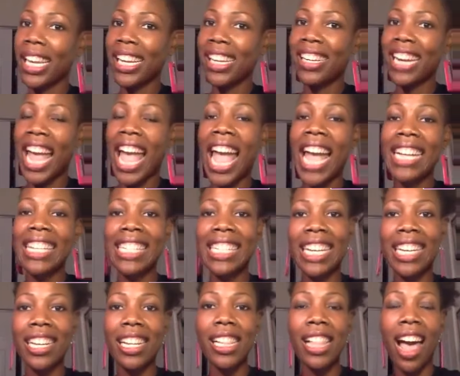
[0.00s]
here at
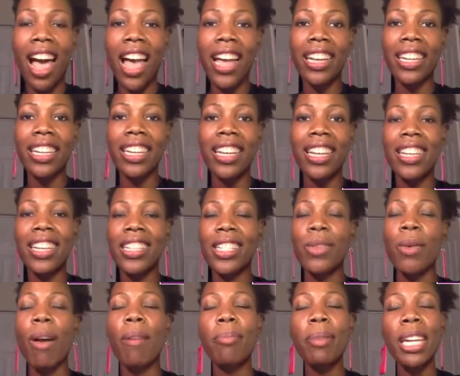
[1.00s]
10 o'clock.
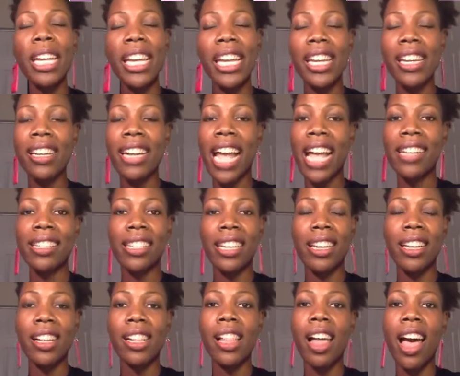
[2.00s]
So I'll be here at
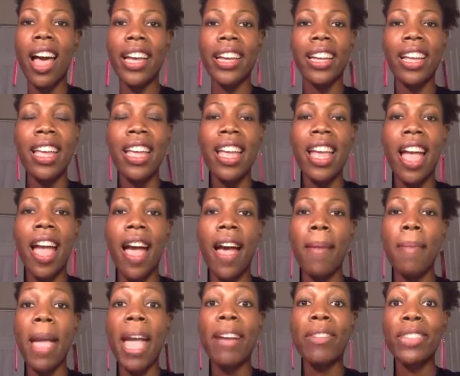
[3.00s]
10 o'clock
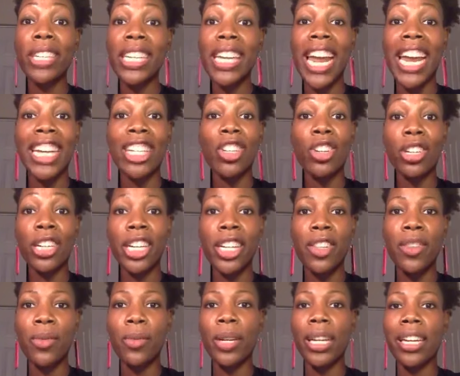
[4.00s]
every day
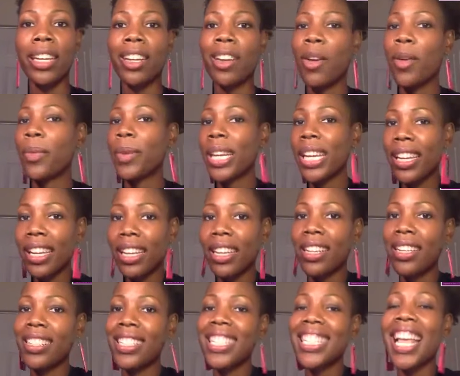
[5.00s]
during the week. And on
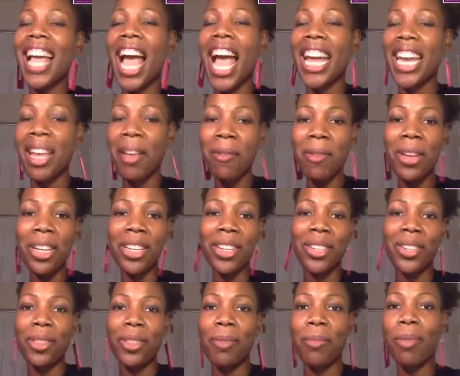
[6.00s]
weekends, I am going
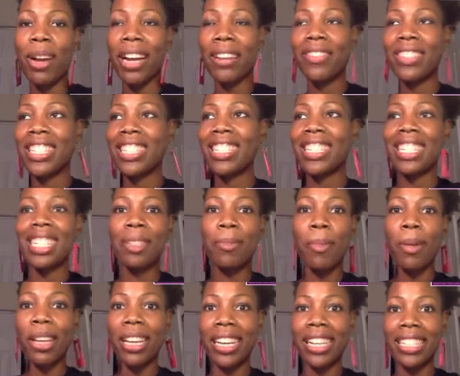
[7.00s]
to do the
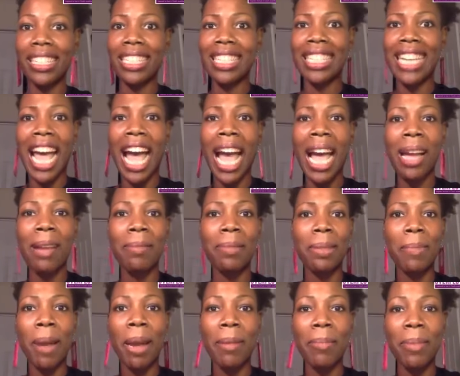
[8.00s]
breakfasts, but the
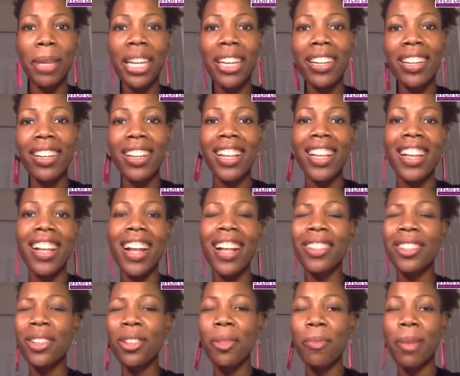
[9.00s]
times might be a
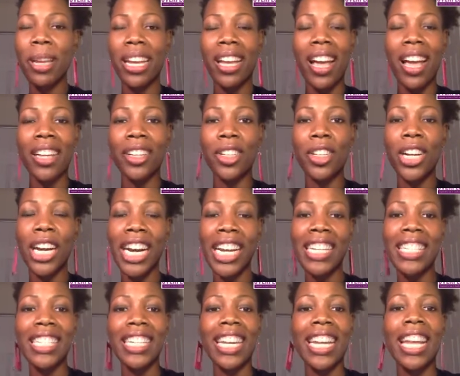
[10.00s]
little bit kind of
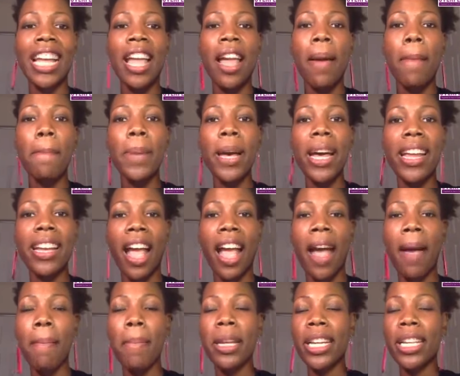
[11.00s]
crazy. But
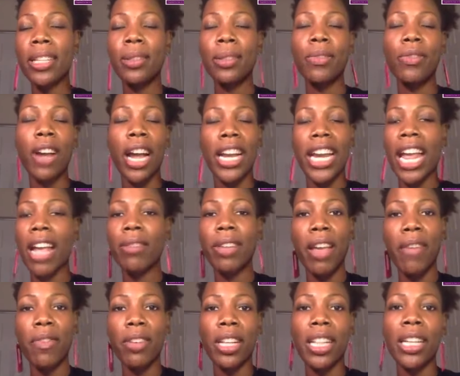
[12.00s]
Monday through Friday, I
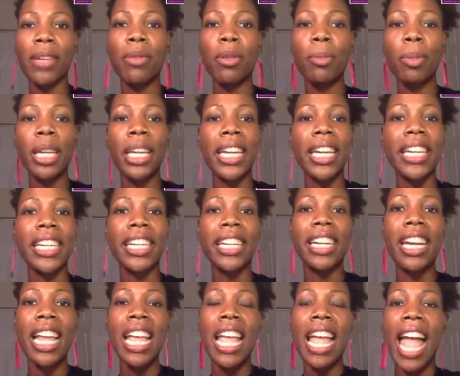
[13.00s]
definitely will be
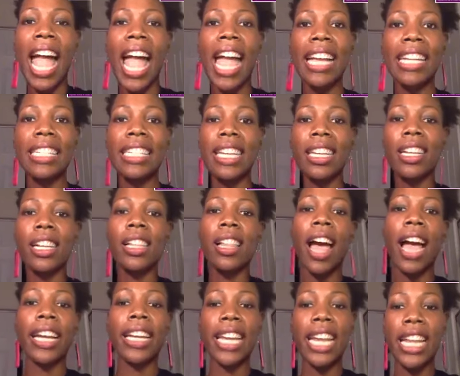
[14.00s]
here at 10
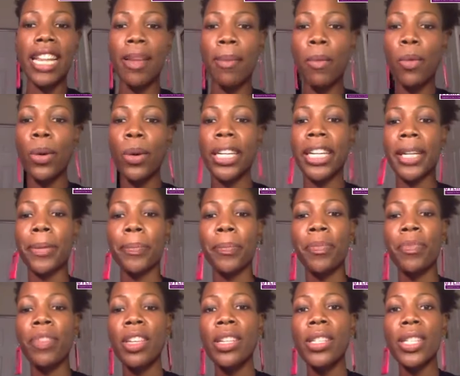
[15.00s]
o'clock in the morning.
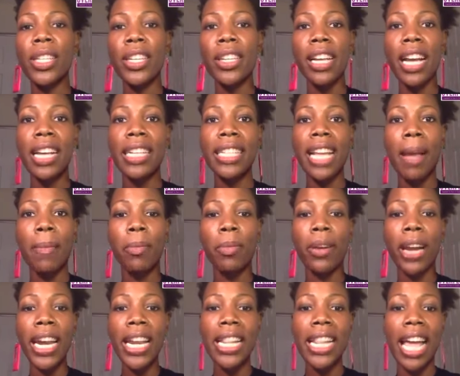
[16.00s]
So you guys, I
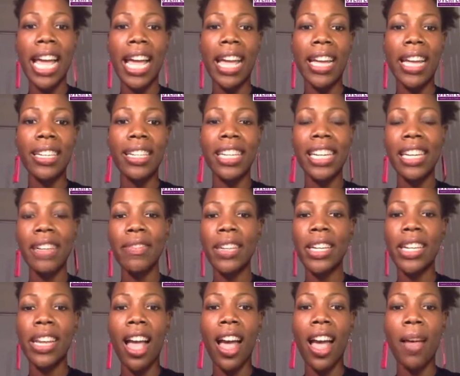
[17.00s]
pray that
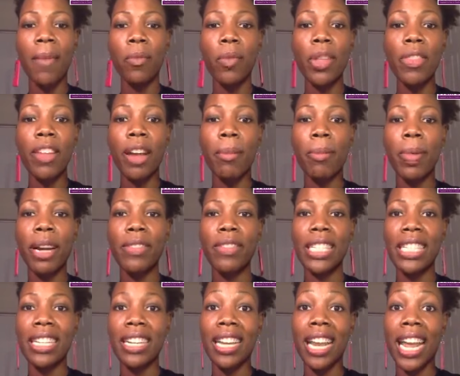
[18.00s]
even with our
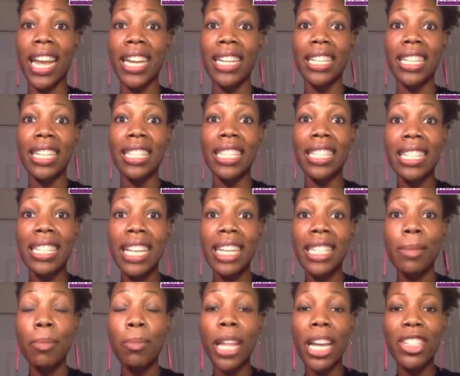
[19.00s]
breakfast tonight, that this
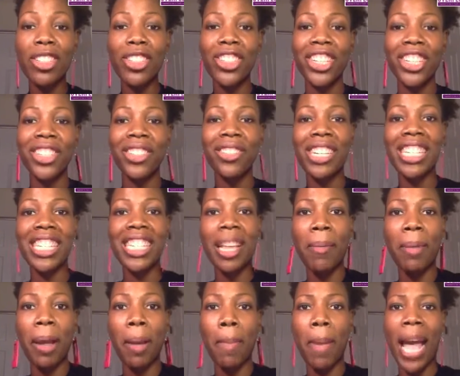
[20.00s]
has blessed you in
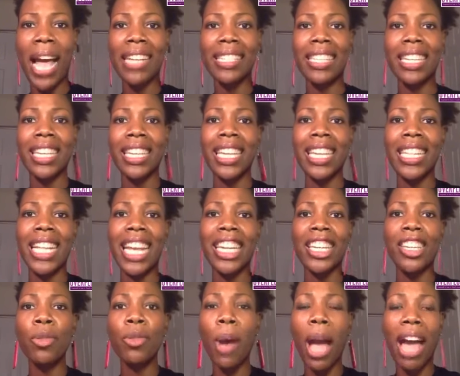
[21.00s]
some capacity,
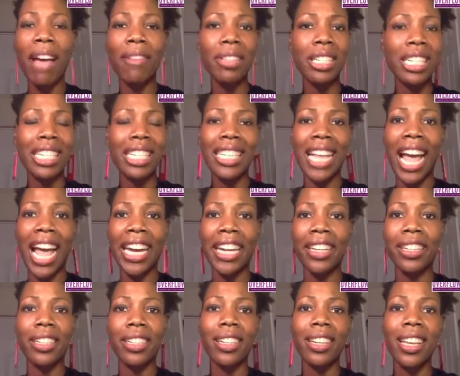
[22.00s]
that you will have the
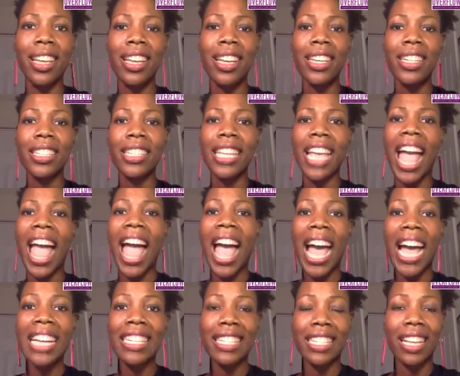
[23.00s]
desire to
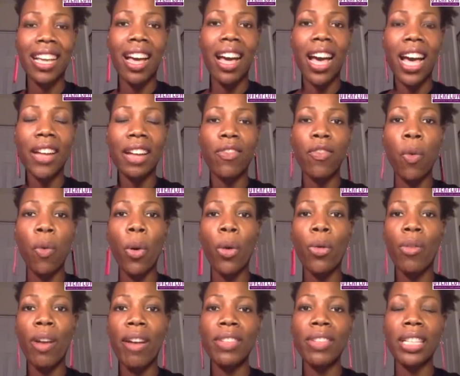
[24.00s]
ask God
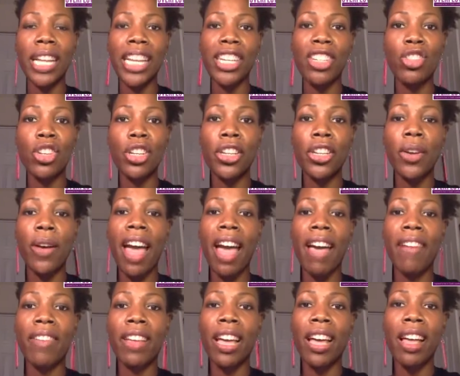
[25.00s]
for revelation. You'll
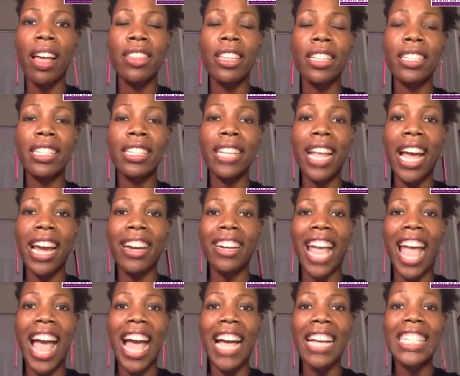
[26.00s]
have the
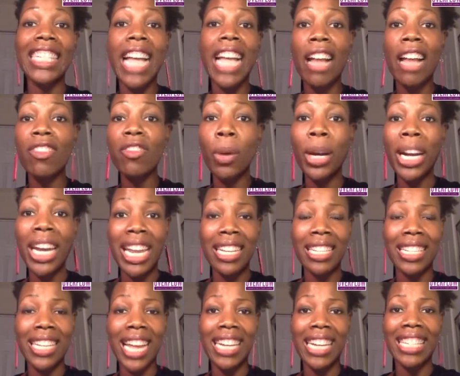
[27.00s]
desire to ask God for
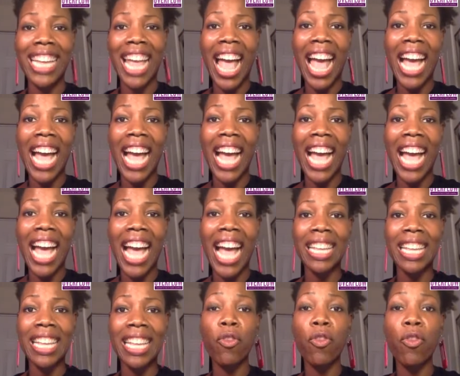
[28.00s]
insight, to ask
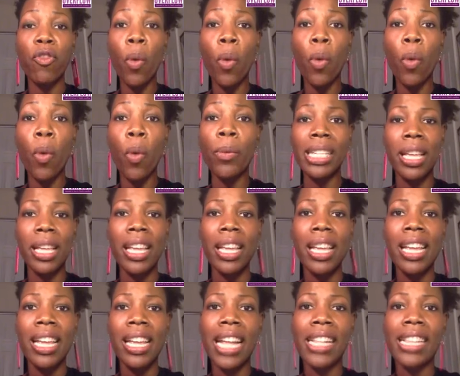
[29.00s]
him for wisdom,
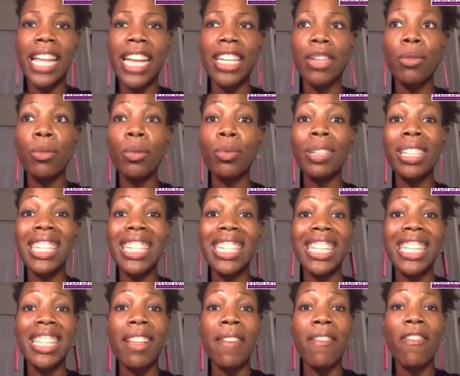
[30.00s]
and that you will
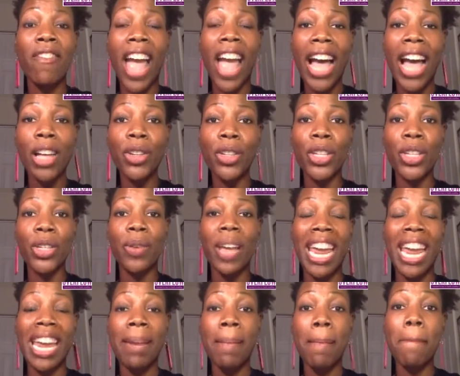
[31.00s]
really see the
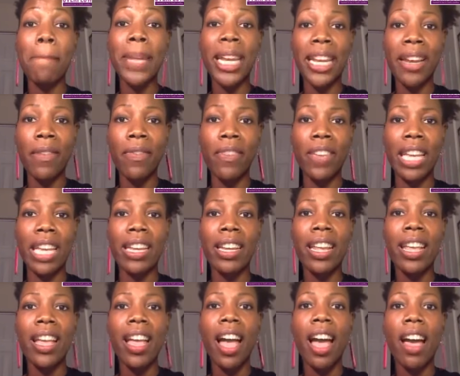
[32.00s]
value and
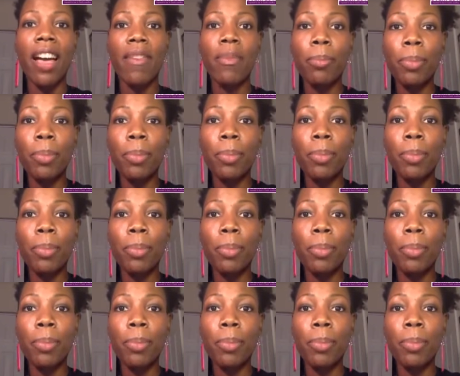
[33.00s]
benefit of